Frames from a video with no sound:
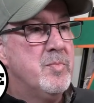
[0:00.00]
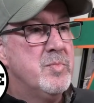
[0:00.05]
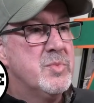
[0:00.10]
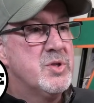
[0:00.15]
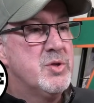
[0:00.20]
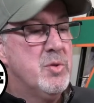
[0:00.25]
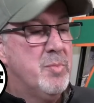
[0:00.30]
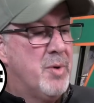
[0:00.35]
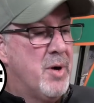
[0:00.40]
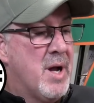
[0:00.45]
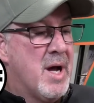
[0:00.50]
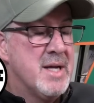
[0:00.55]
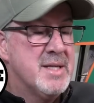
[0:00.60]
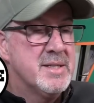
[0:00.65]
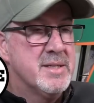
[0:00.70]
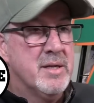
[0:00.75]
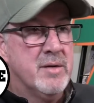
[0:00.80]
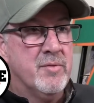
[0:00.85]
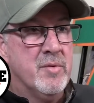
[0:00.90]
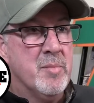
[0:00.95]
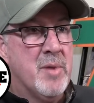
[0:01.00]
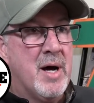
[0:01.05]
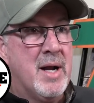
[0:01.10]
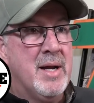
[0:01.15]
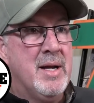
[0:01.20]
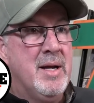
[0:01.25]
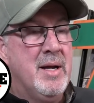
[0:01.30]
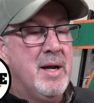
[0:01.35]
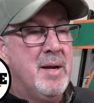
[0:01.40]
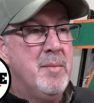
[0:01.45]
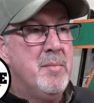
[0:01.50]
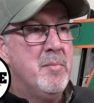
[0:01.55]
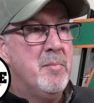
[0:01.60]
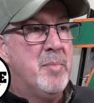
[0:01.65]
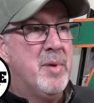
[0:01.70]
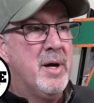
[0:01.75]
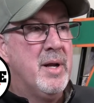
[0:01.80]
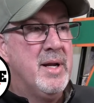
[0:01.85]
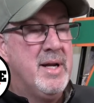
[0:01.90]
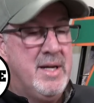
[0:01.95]
super nice to everybody,
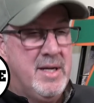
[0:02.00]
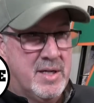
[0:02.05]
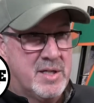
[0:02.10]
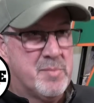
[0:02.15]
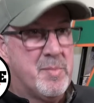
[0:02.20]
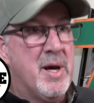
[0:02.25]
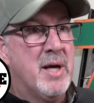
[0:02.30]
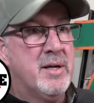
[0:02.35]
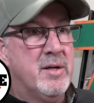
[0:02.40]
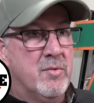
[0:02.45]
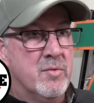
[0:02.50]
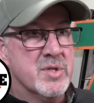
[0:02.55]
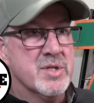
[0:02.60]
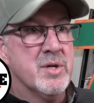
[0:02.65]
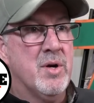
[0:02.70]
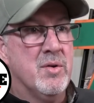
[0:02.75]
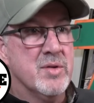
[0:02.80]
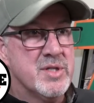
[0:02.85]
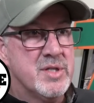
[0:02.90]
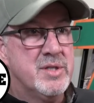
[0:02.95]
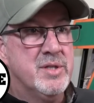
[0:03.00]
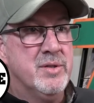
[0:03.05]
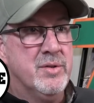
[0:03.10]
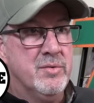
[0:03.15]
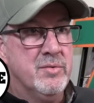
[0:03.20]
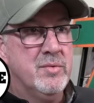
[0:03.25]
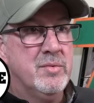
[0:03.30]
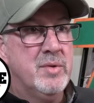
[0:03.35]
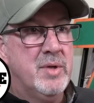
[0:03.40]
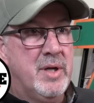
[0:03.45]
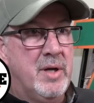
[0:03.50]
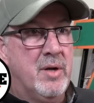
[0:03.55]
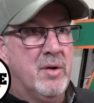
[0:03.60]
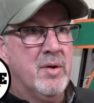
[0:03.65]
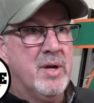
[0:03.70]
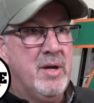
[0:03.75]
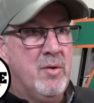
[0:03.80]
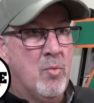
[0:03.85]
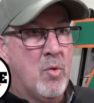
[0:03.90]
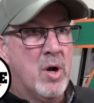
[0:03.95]
but he expected results too. You
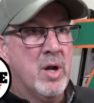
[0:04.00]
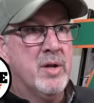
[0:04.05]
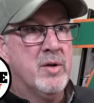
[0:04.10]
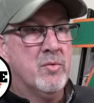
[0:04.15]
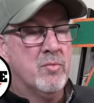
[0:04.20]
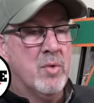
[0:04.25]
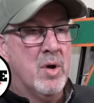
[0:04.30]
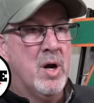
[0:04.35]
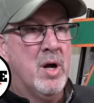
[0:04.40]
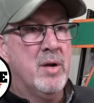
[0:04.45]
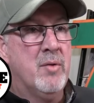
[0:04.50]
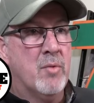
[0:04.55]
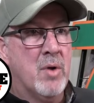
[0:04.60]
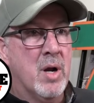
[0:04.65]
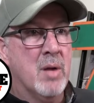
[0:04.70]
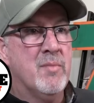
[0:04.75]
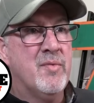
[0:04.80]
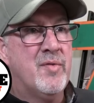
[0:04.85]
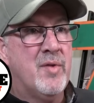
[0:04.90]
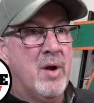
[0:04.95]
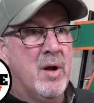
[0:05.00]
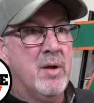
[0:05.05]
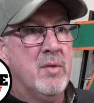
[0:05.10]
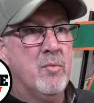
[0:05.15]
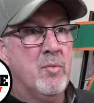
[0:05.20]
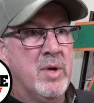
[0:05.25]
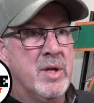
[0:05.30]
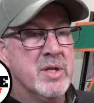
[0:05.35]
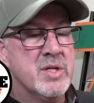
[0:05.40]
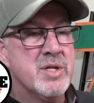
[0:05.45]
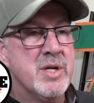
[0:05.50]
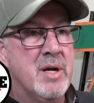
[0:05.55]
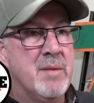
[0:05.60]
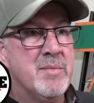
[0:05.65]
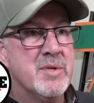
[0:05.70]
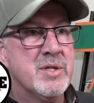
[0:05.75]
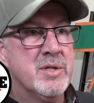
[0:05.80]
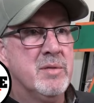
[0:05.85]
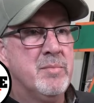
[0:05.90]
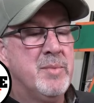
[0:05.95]
know, he wanted to run, run up front, and win the
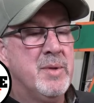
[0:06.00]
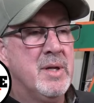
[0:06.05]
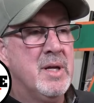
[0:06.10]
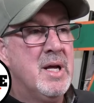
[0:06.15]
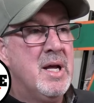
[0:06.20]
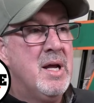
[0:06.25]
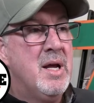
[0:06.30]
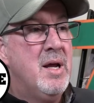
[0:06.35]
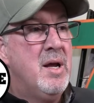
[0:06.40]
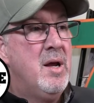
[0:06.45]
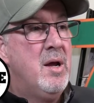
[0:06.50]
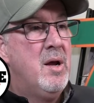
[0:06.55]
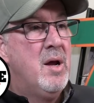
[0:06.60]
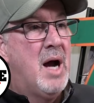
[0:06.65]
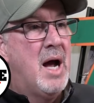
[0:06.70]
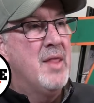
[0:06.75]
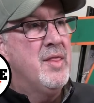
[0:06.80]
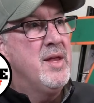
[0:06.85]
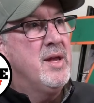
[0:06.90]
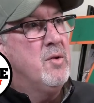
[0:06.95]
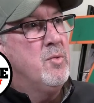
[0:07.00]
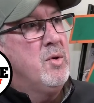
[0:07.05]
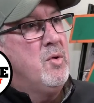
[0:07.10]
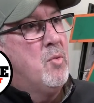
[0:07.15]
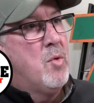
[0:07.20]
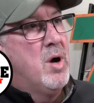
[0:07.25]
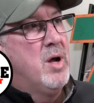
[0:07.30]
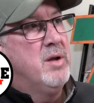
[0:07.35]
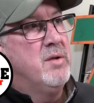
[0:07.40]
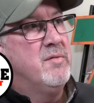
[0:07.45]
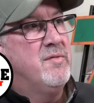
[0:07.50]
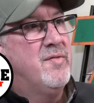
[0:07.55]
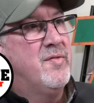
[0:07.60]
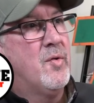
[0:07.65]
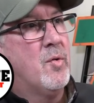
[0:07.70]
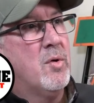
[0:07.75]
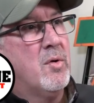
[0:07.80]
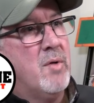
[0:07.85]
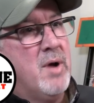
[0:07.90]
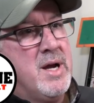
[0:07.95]
championship, and I think we won
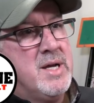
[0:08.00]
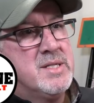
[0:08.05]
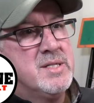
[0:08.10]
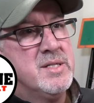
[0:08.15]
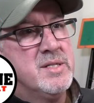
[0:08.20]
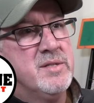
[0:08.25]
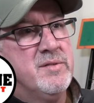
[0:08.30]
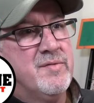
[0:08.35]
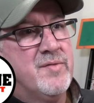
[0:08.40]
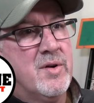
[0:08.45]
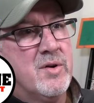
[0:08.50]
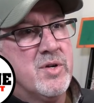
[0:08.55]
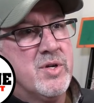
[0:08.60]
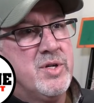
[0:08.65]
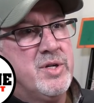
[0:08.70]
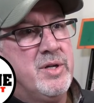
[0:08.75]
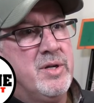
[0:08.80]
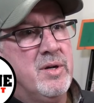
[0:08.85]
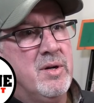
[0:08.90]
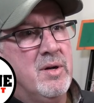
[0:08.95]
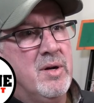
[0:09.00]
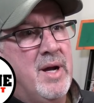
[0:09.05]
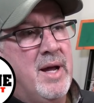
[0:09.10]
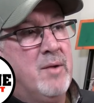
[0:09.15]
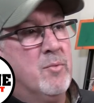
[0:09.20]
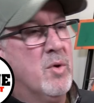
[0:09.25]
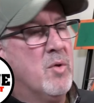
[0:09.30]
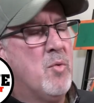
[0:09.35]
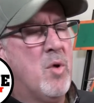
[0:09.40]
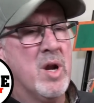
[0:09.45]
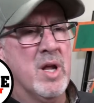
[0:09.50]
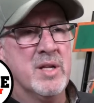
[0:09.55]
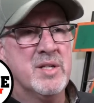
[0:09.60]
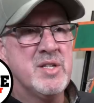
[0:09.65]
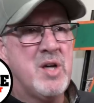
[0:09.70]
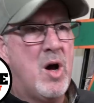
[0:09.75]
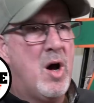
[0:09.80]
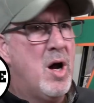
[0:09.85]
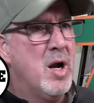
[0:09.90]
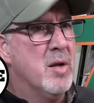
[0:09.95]
four races the first year, and we won a
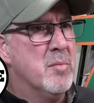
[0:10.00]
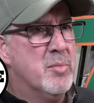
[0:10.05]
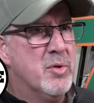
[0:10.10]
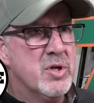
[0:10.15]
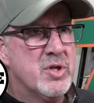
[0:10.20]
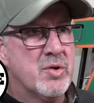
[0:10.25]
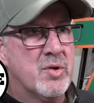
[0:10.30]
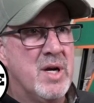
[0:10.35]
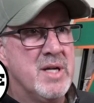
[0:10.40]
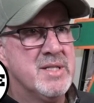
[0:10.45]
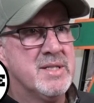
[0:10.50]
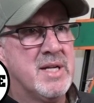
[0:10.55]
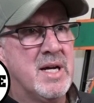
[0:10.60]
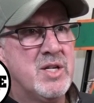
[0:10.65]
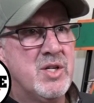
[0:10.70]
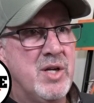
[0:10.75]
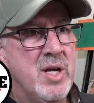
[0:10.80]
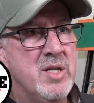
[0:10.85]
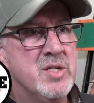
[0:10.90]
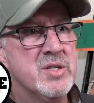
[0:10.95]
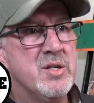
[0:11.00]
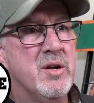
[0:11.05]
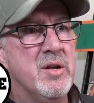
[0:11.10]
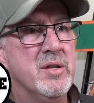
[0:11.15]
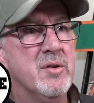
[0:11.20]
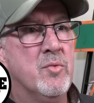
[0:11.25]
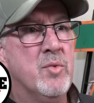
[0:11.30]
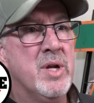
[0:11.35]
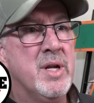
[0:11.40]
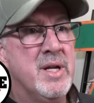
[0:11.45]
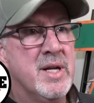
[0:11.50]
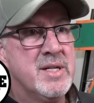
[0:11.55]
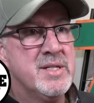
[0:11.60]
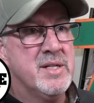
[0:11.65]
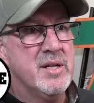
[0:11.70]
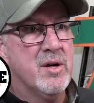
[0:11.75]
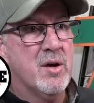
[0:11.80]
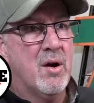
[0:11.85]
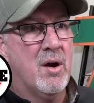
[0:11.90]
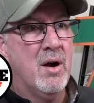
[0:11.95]
ton of bush races. I changed on the
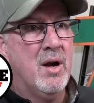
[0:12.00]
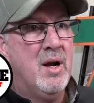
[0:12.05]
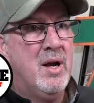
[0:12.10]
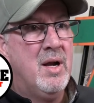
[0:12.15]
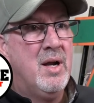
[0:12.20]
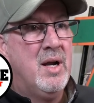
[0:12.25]
Winn-Dixie car.